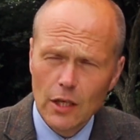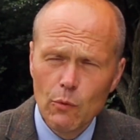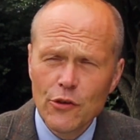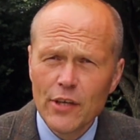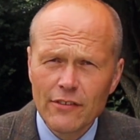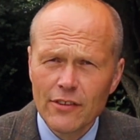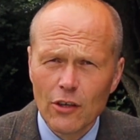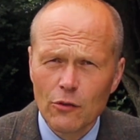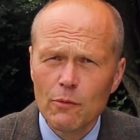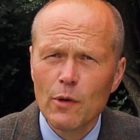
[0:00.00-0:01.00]
When you get to
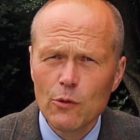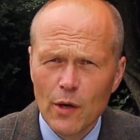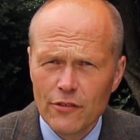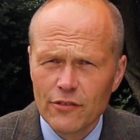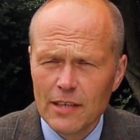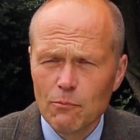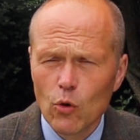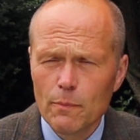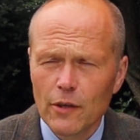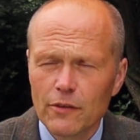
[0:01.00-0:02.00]
know them, when you understand
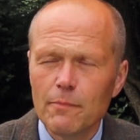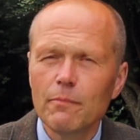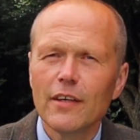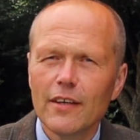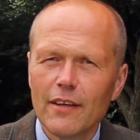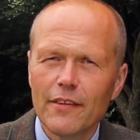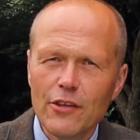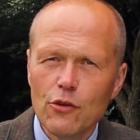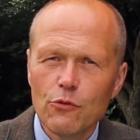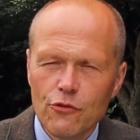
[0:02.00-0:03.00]
more about them,
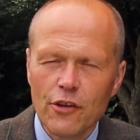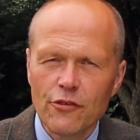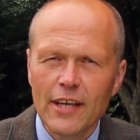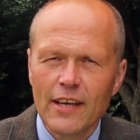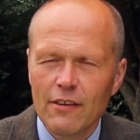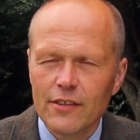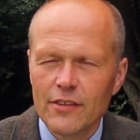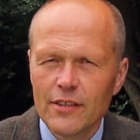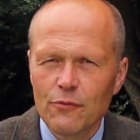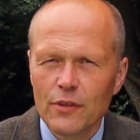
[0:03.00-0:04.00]
then you judge their
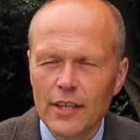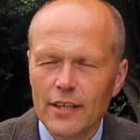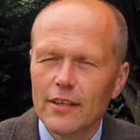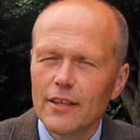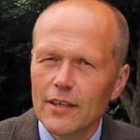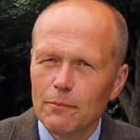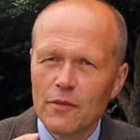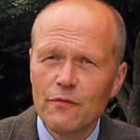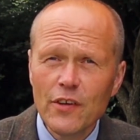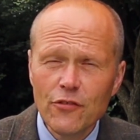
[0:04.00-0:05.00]
character differently.
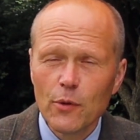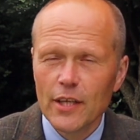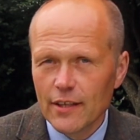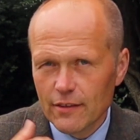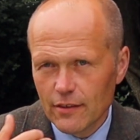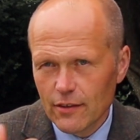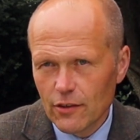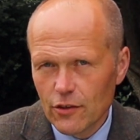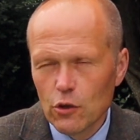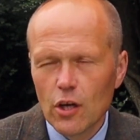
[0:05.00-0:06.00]
But visually,
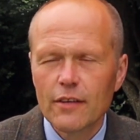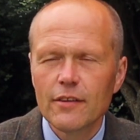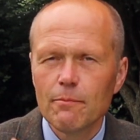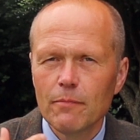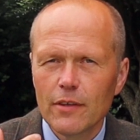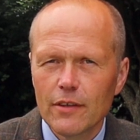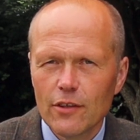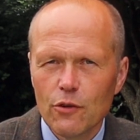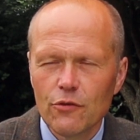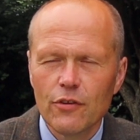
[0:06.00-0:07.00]
you look at them,
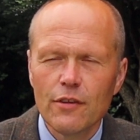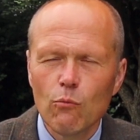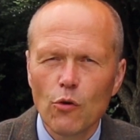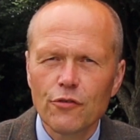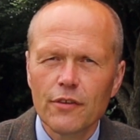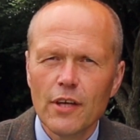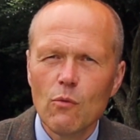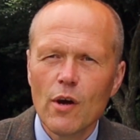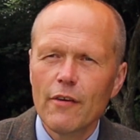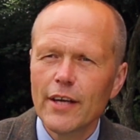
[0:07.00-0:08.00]
you see the watch that they're
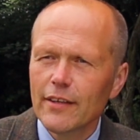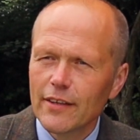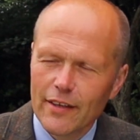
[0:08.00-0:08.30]
wearing,